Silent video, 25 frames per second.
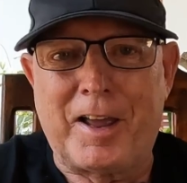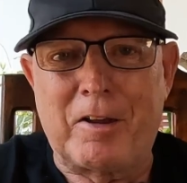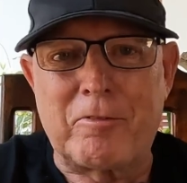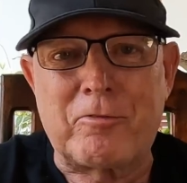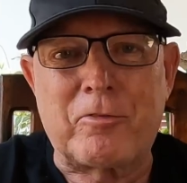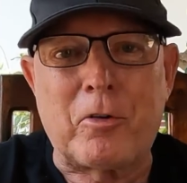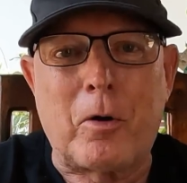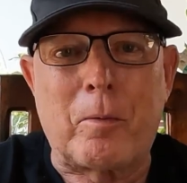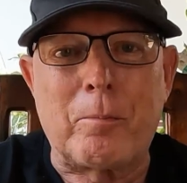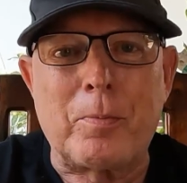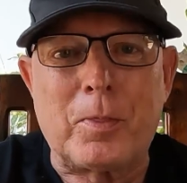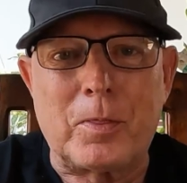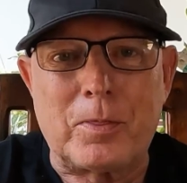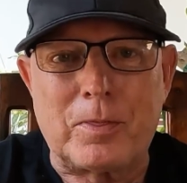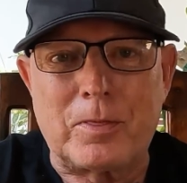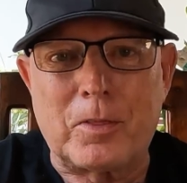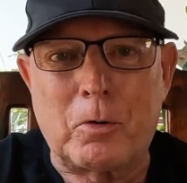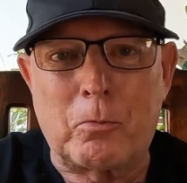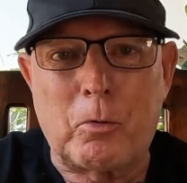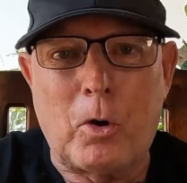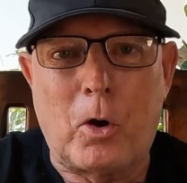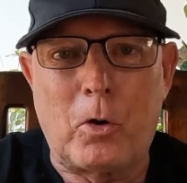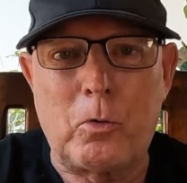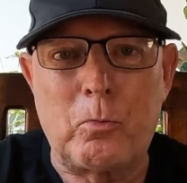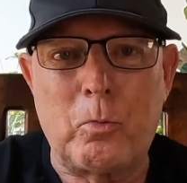from
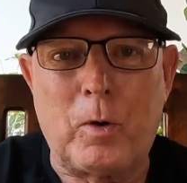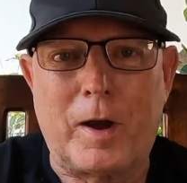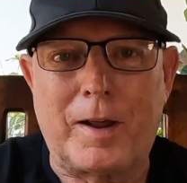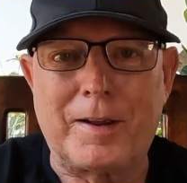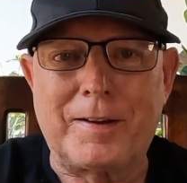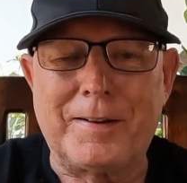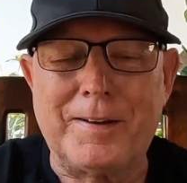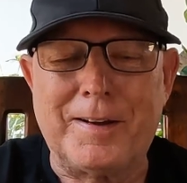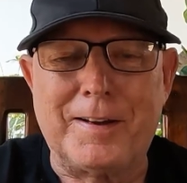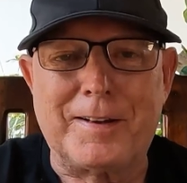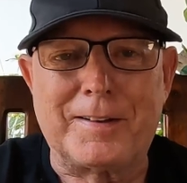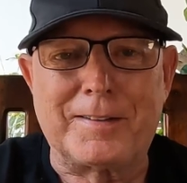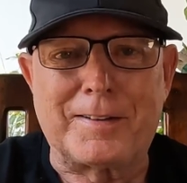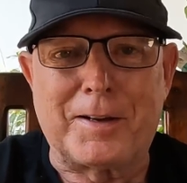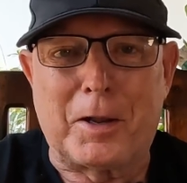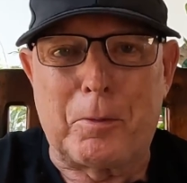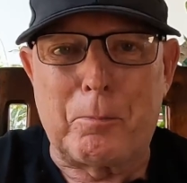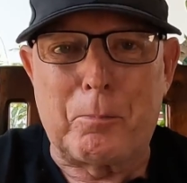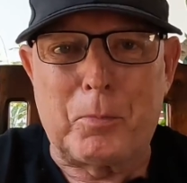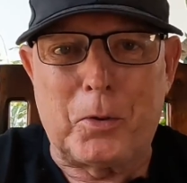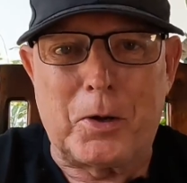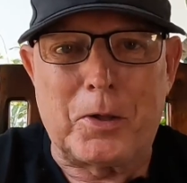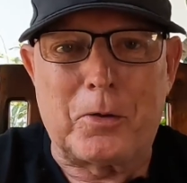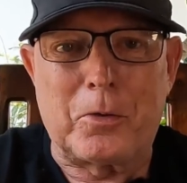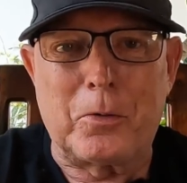the roadway. So
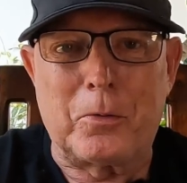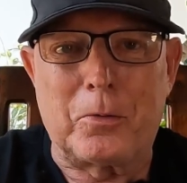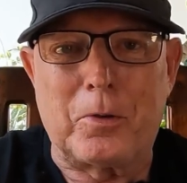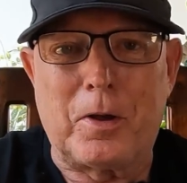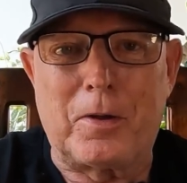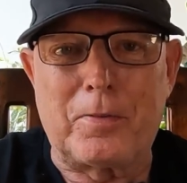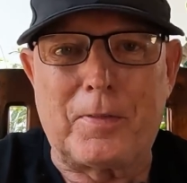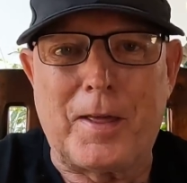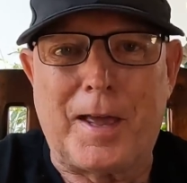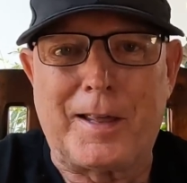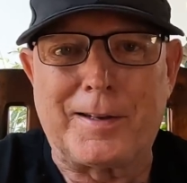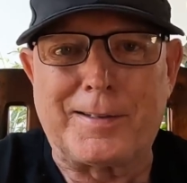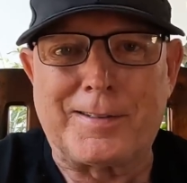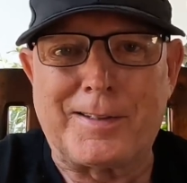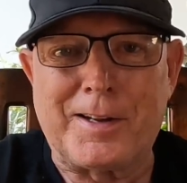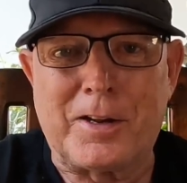pretty cool like that.